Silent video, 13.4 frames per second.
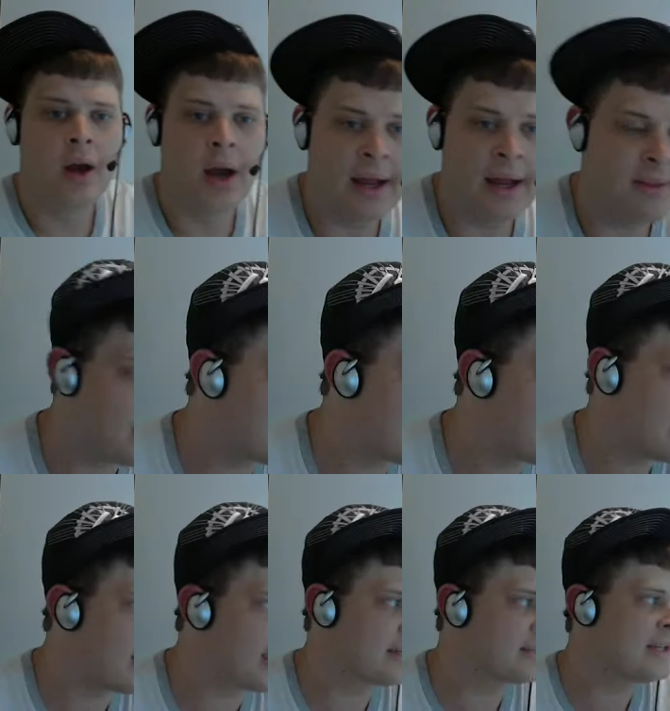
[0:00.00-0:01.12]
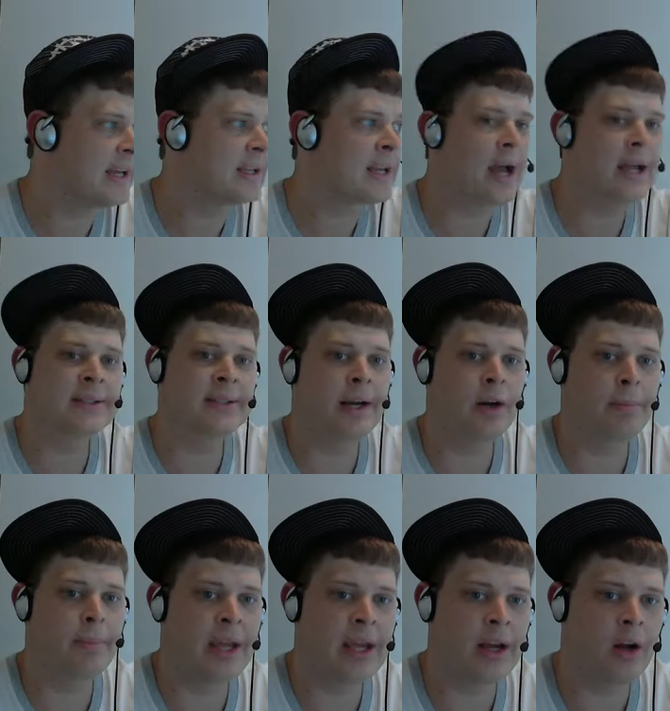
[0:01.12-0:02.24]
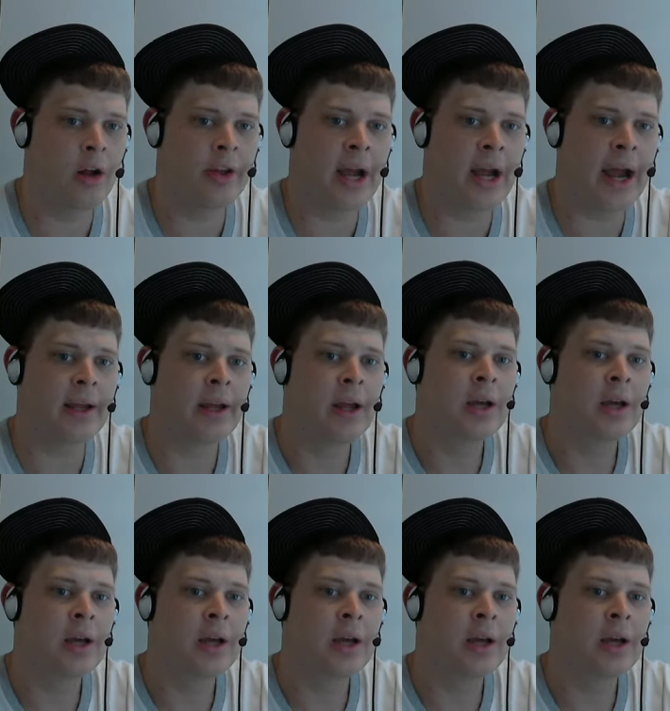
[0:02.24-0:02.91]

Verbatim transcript: I think Khan, like I said, Khan's there to be hit all night.